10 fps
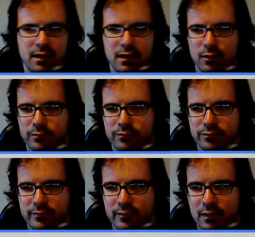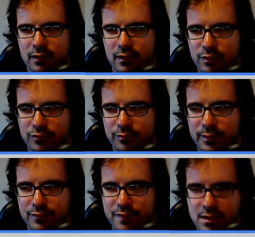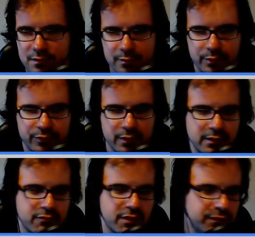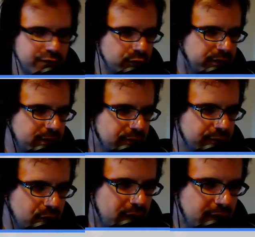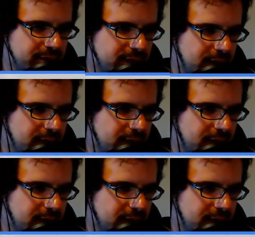you know, I've always been a fan of Ubuntu. I did run 14.04. I had